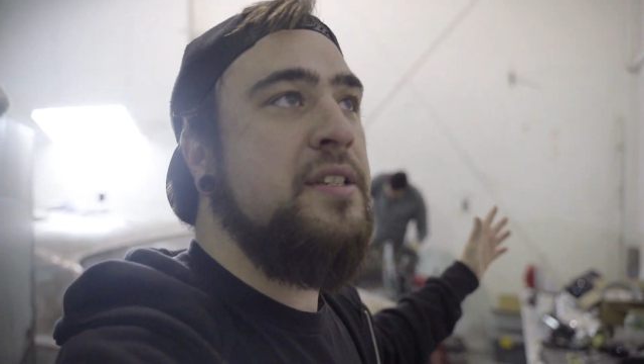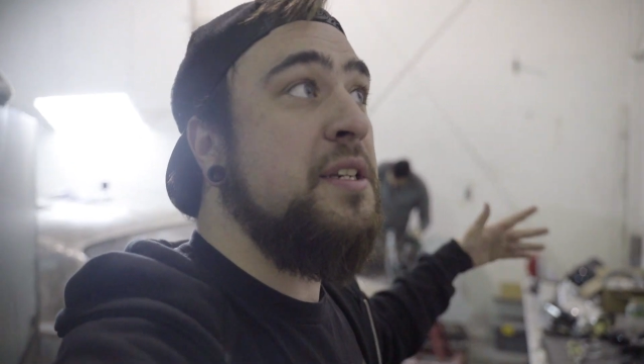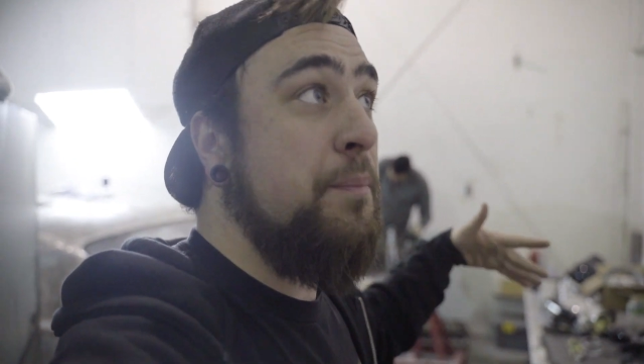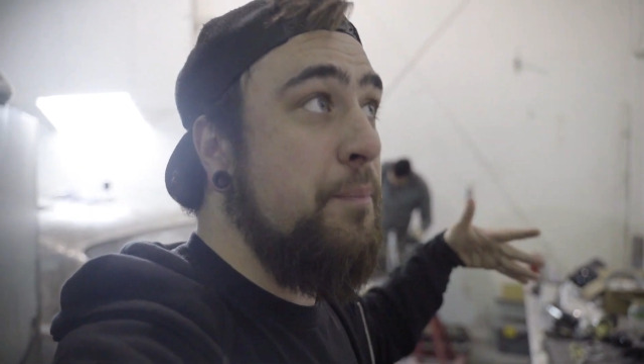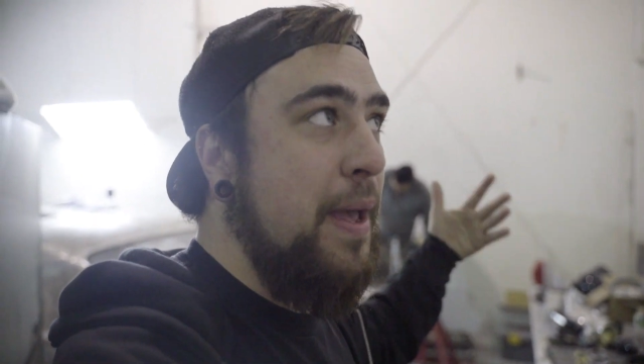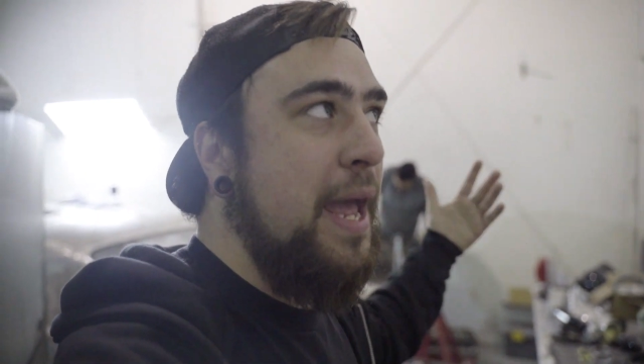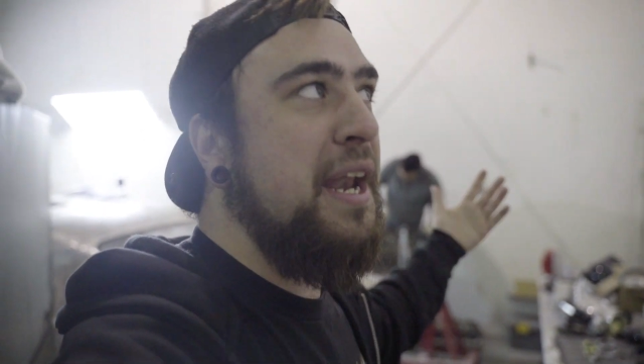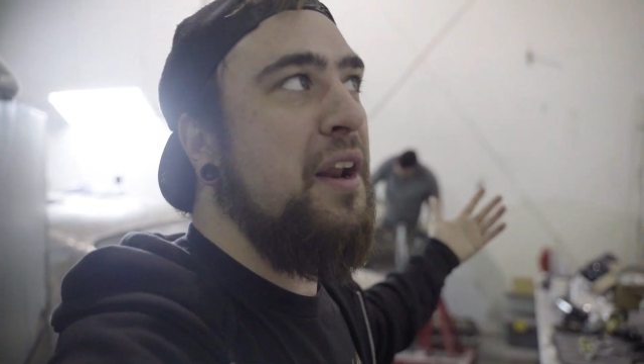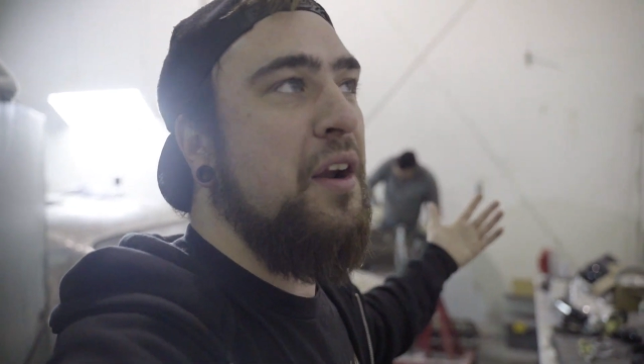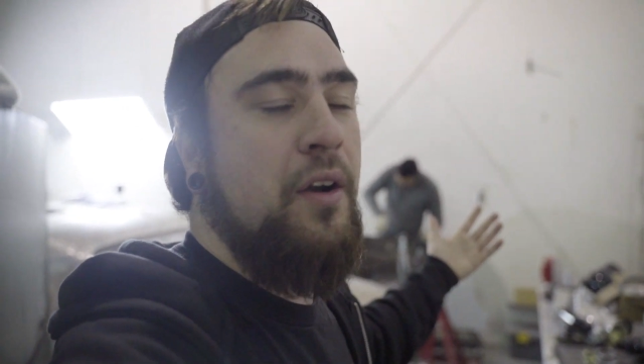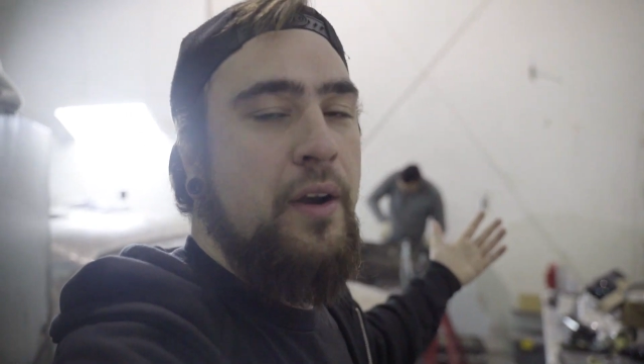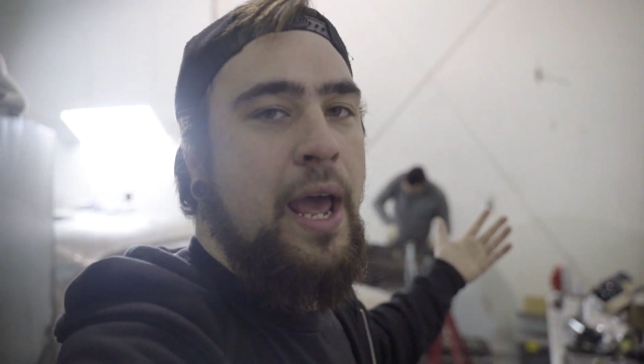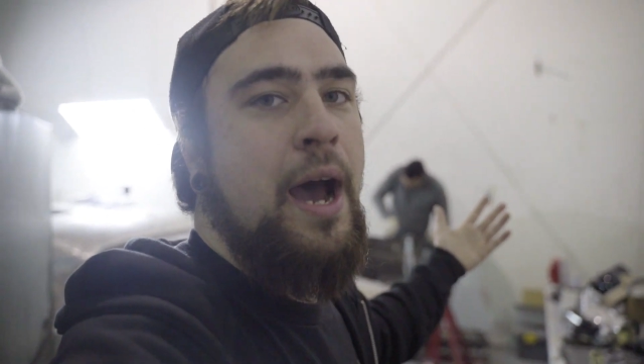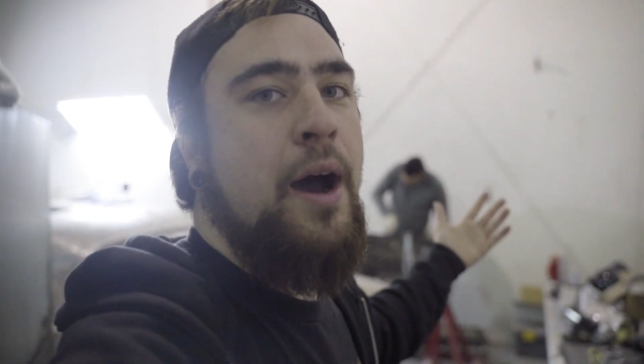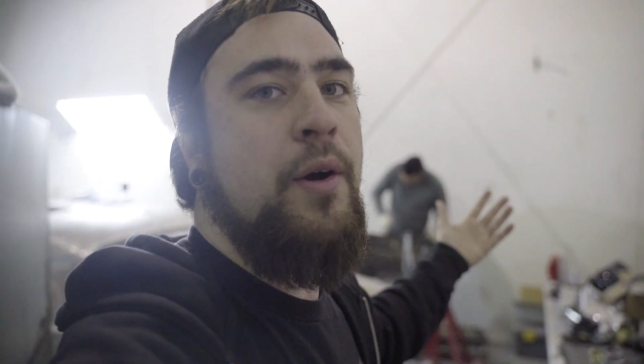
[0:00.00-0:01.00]
depending
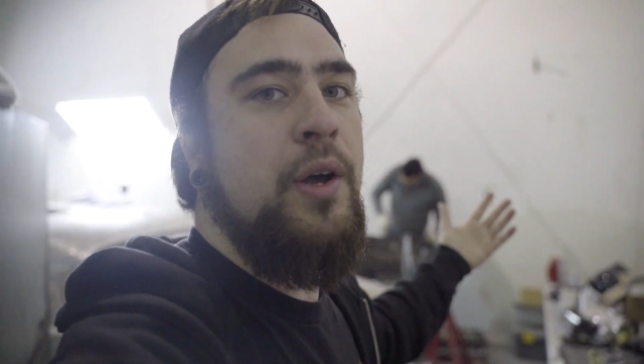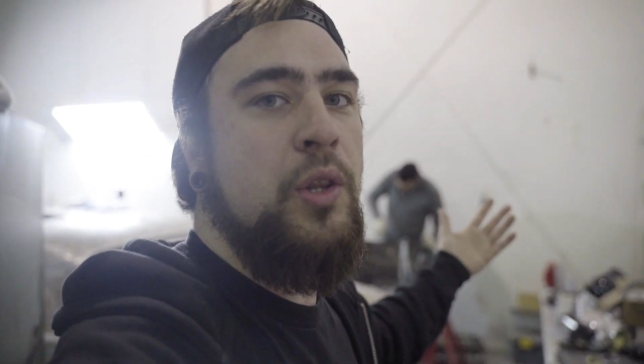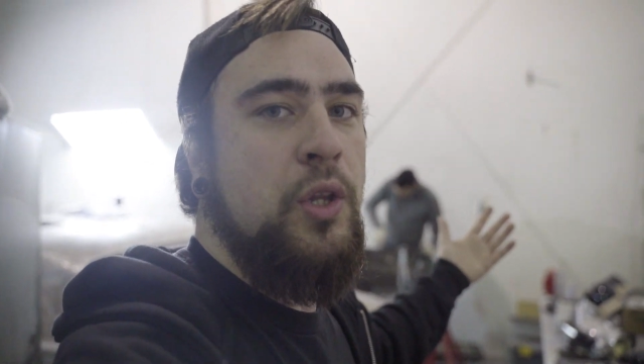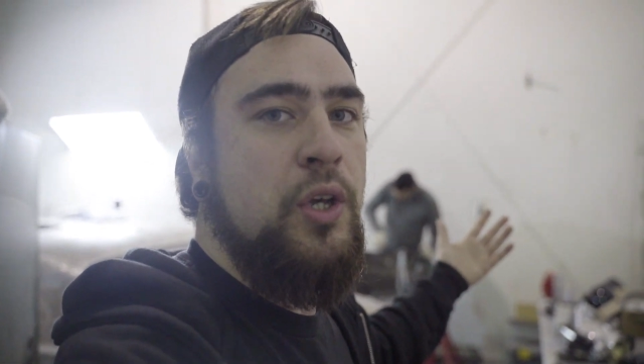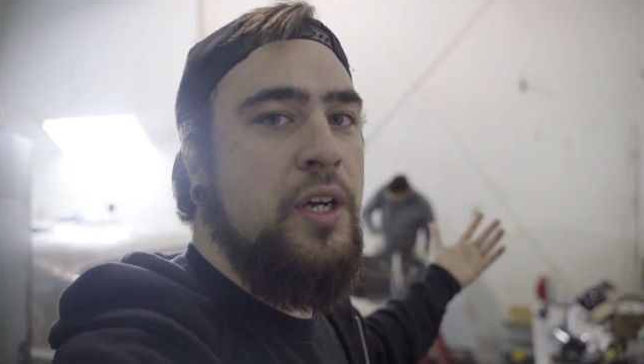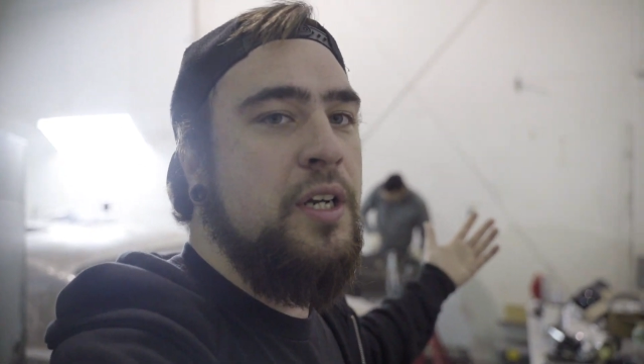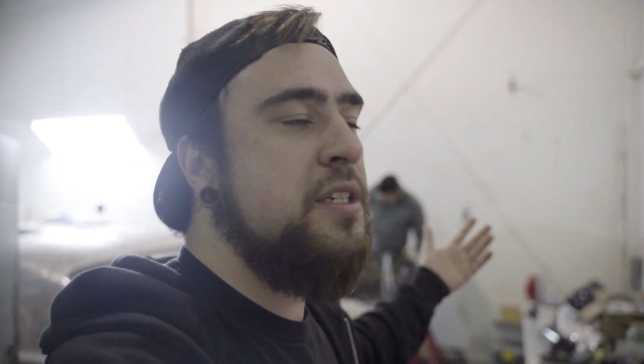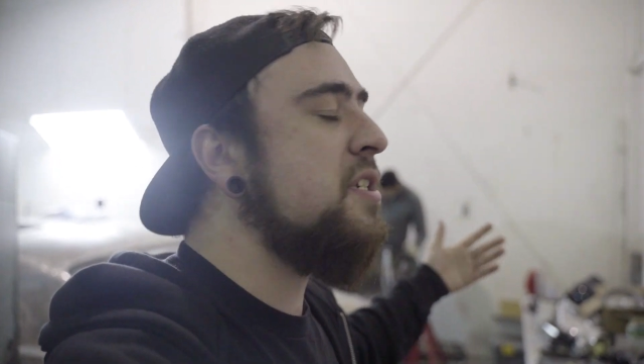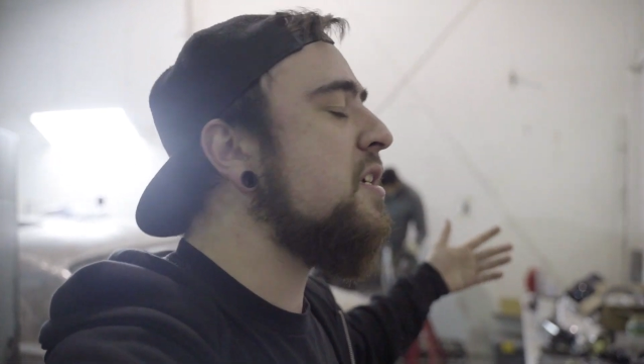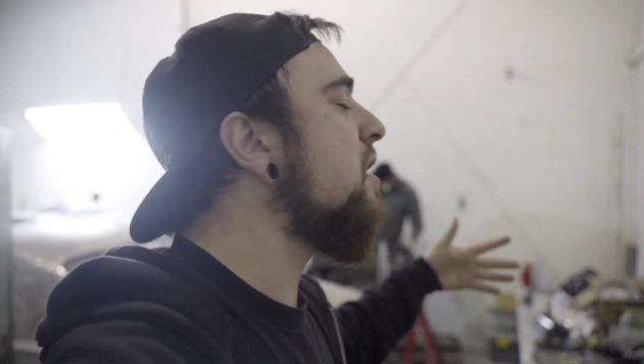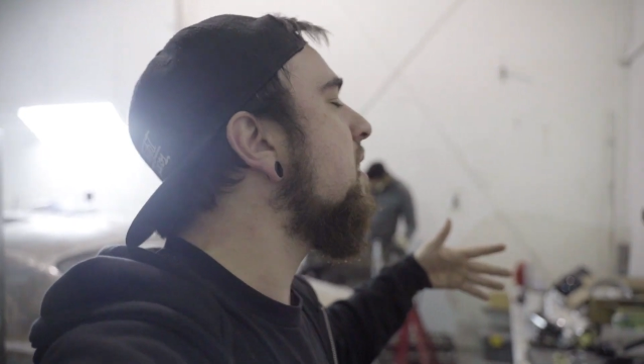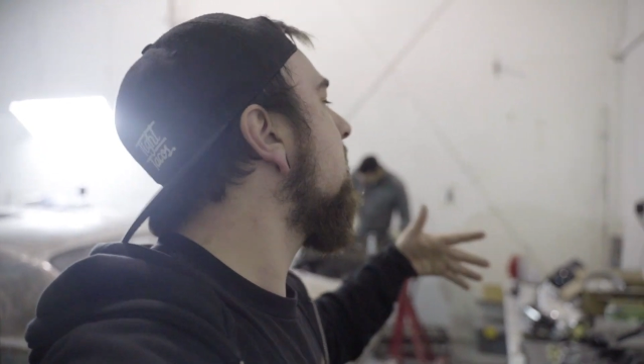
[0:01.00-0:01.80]
on how it looked.